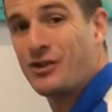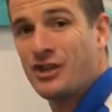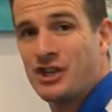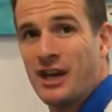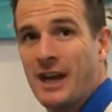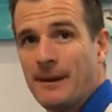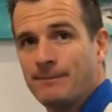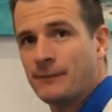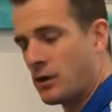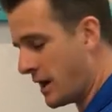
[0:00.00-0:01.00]
on your chair,
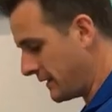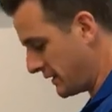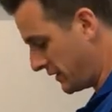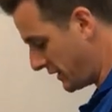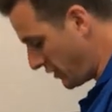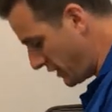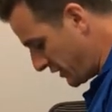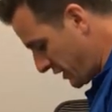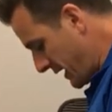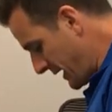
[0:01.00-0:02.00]
all right? So sit on
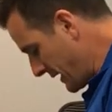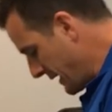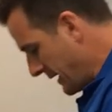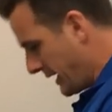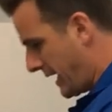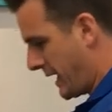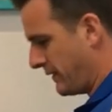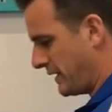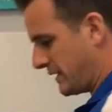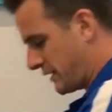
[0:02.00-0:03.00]
your chair
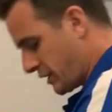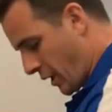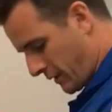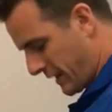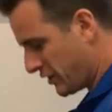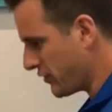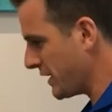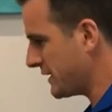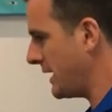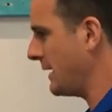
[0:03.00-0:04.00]
and then just go into that
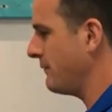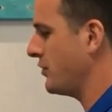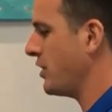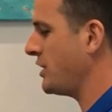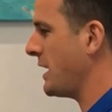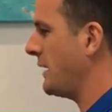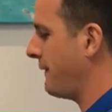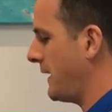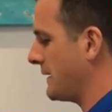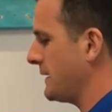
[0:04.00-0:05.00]
stretch there. Stretch out your
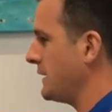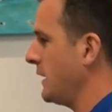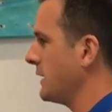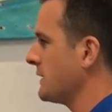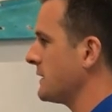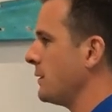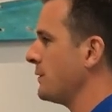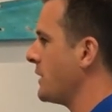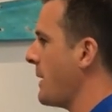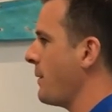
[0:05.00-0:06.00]
hip flexors, you can
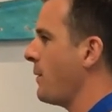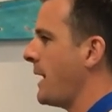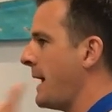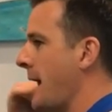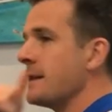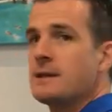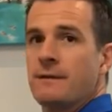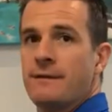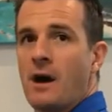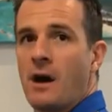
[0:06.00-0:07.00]
still type away, answer
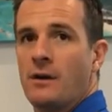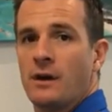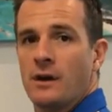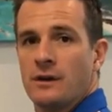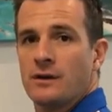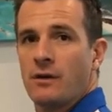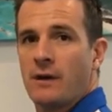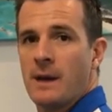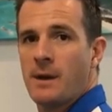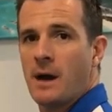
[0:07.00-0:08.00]
the phone, do
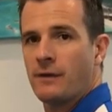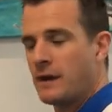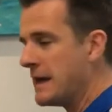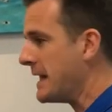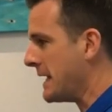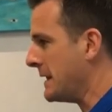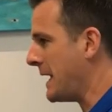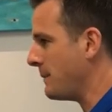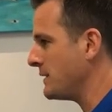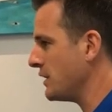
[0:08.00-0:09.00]
your emails in
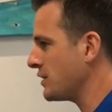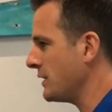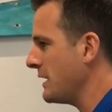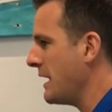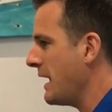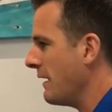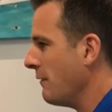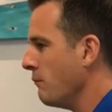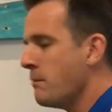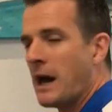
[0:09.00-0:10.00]
that position.
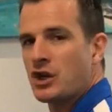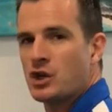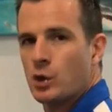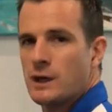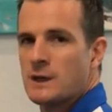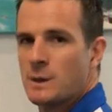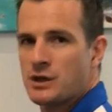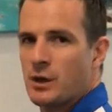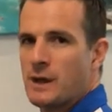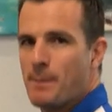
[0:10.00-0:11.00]
Make sure you
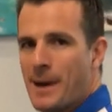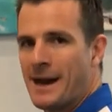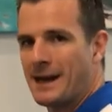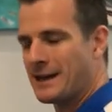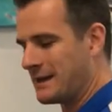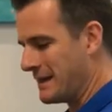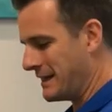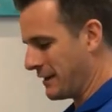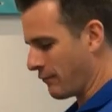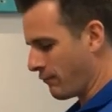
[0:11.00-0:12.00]
switch on your buttock,
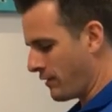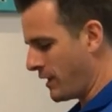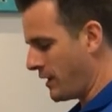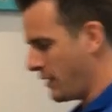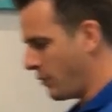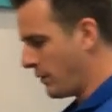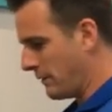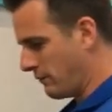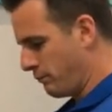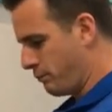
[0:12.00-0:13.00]
get a real
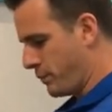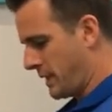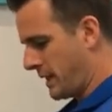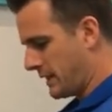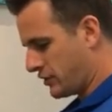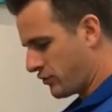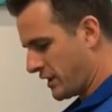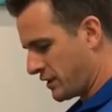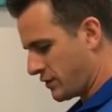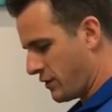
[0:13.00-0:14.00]
big
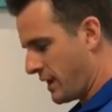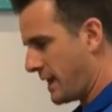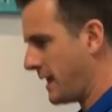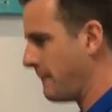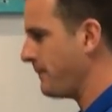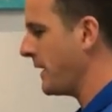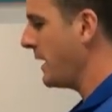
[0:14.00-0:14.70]
stretch through here,